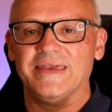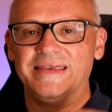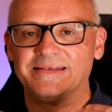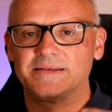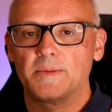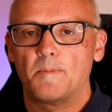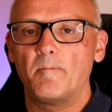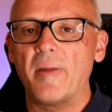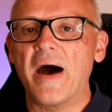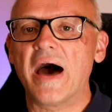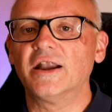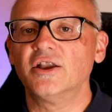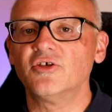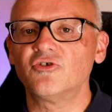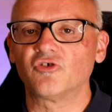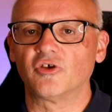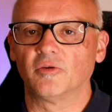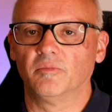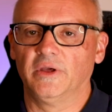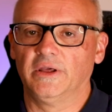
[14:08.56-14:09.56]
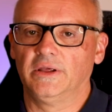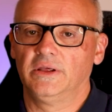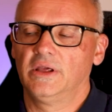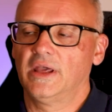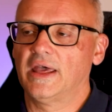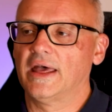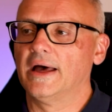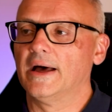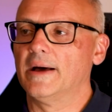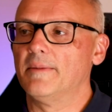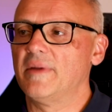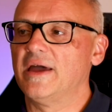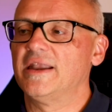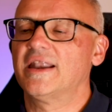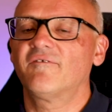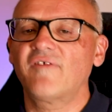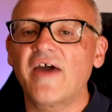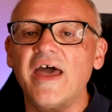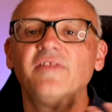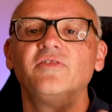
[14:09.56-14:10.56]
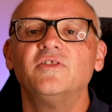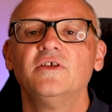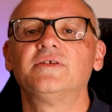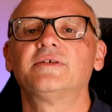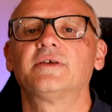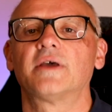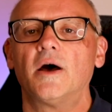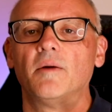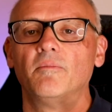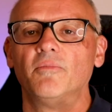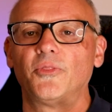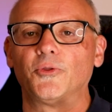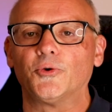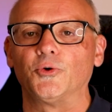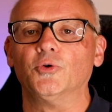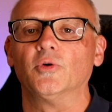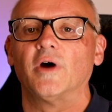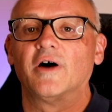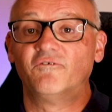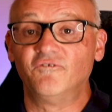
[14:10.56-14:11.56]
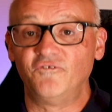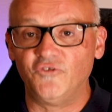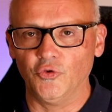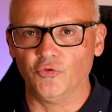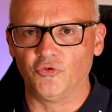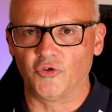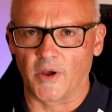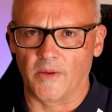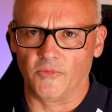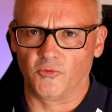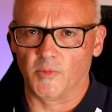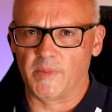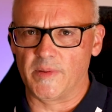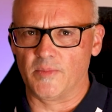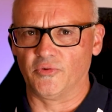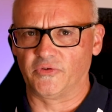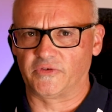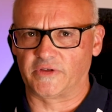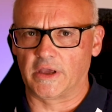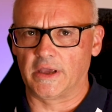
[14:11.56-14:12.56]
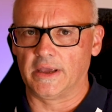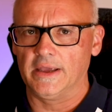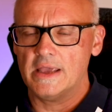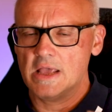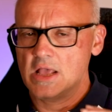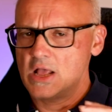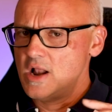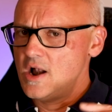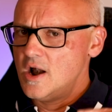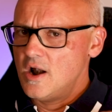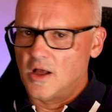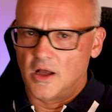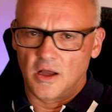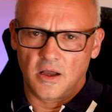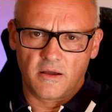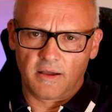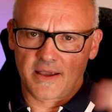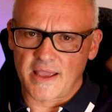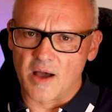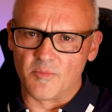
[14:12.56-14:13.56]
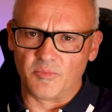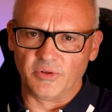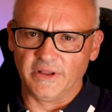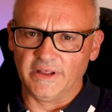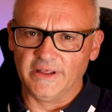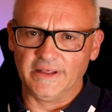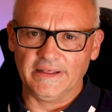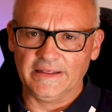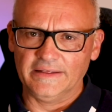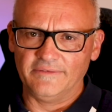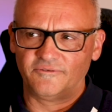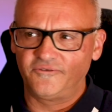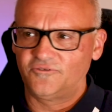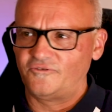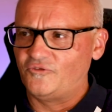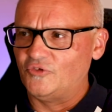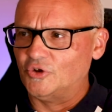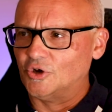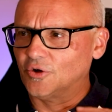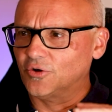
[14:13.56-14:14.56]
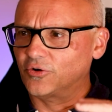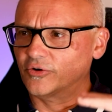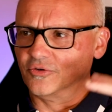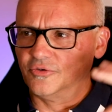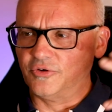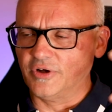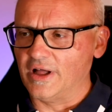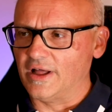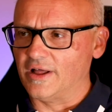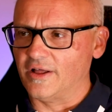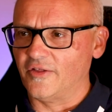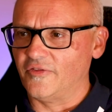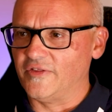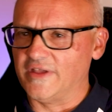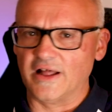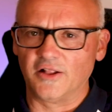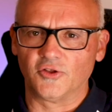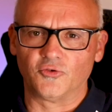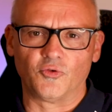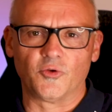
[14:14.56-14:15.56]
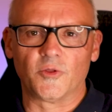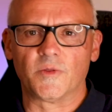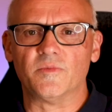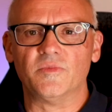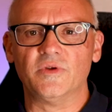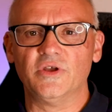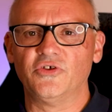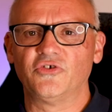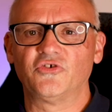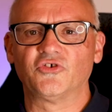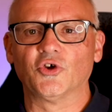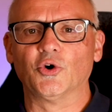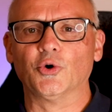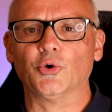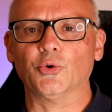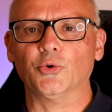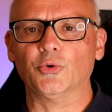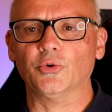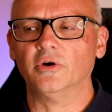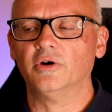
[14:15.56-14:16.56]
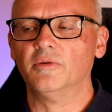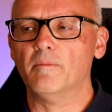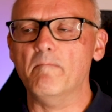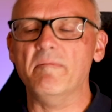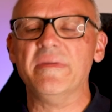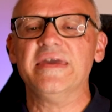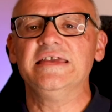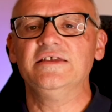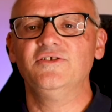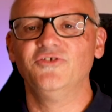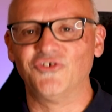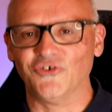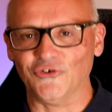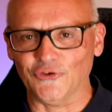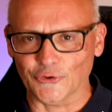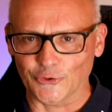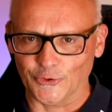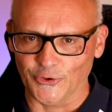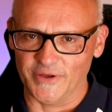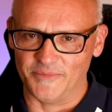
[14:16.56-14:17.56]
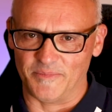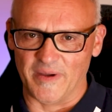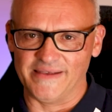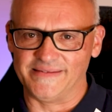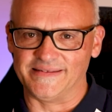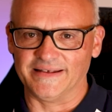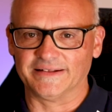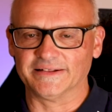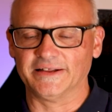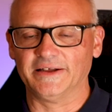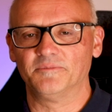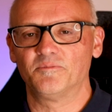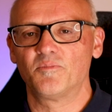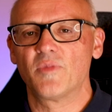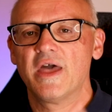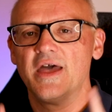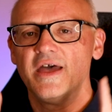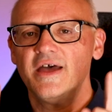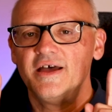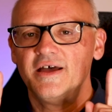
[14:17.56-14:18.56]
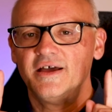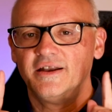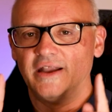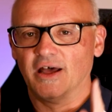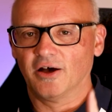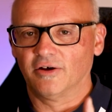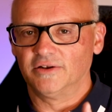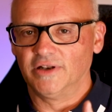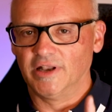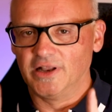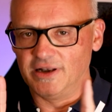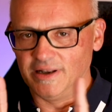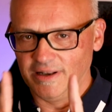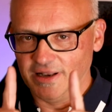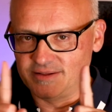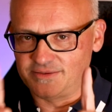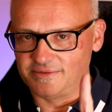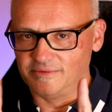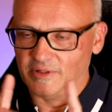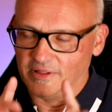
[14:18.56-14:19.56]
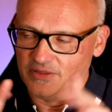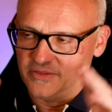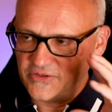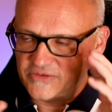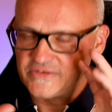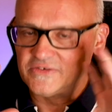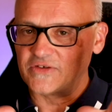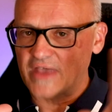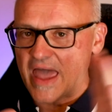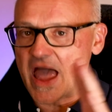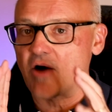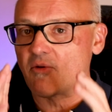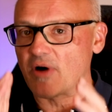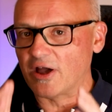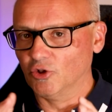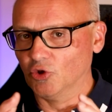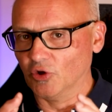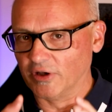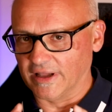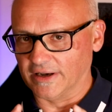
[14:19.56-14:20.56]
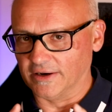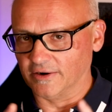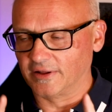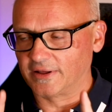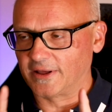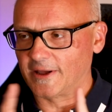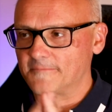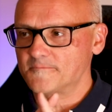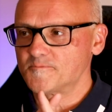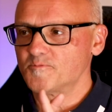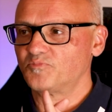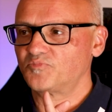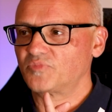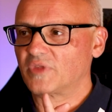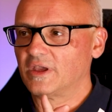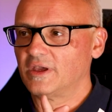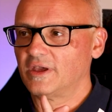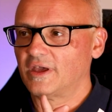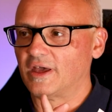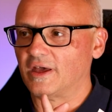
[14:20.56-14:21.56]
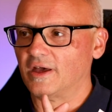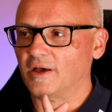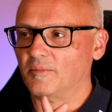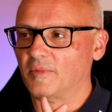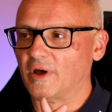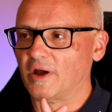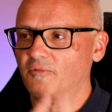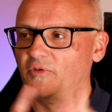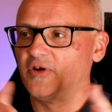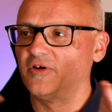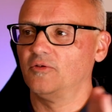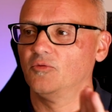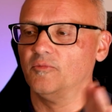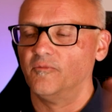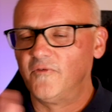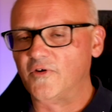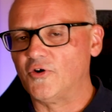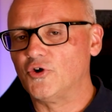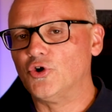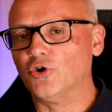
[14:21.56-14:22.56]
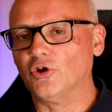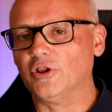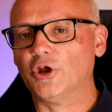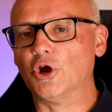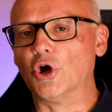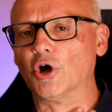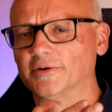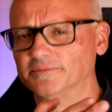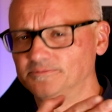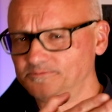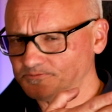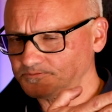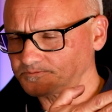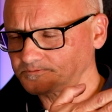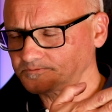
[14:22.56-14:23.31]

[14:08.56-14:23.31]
is punishing me. And I've had this come through a few times when people say, I can't believe, the algorithm is so mean to you, basically. Now, this is how I look at it, okay? Very early on,